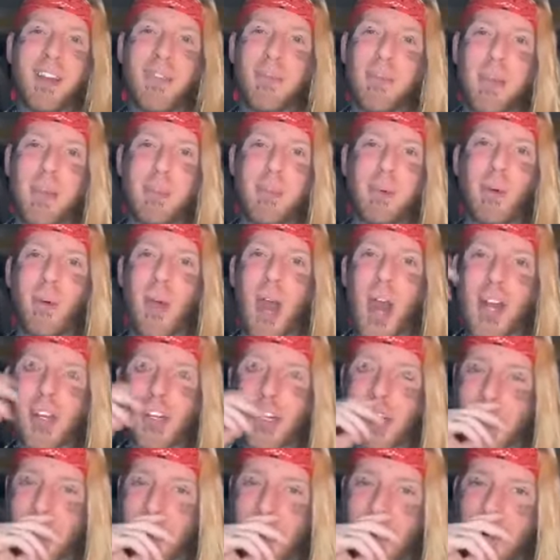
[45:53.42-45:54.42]
people
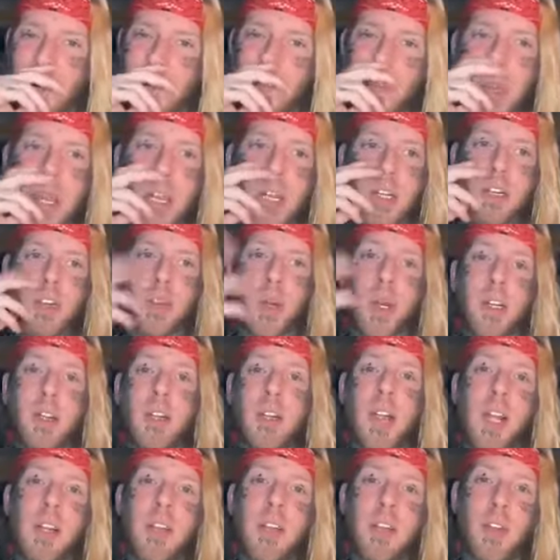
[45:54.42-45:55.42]
watching them. So I
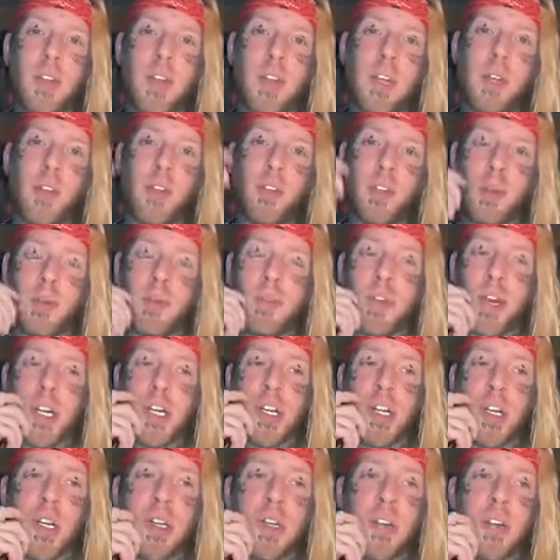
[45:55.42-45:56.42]
censor the YouTube
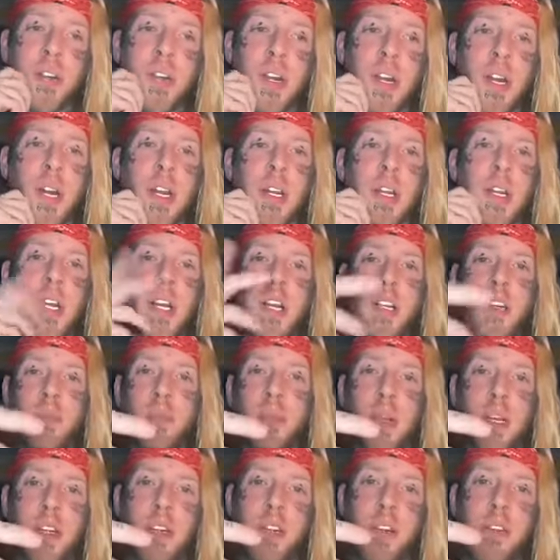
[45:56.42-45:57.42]
versions. The
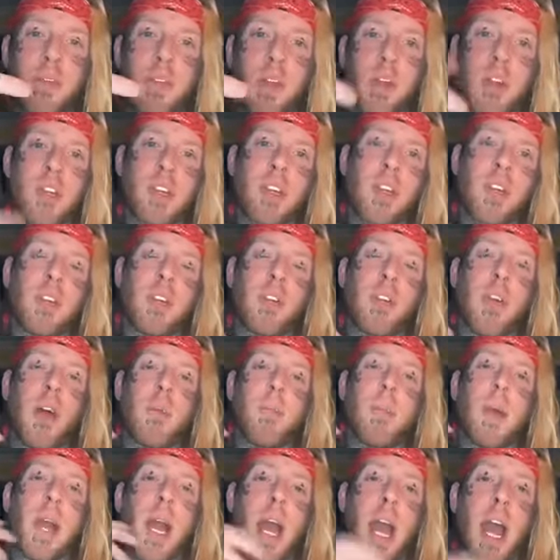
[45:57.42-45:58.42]
explicit versions are
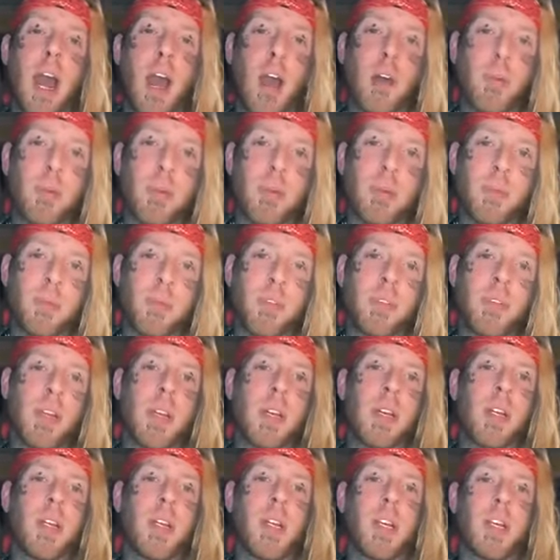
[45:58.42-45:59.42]
on my albums.
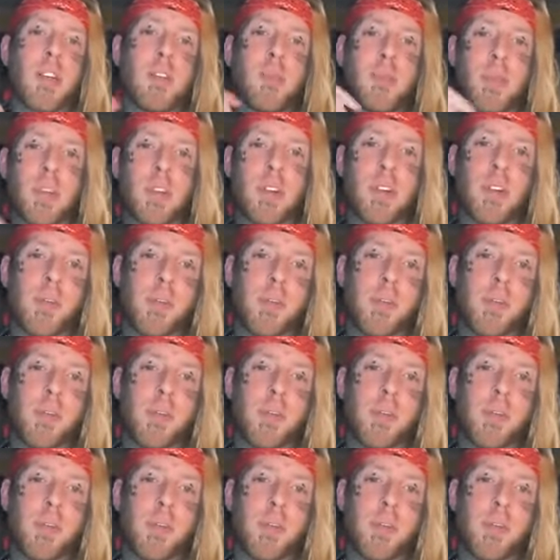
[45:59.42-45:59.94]
The explicit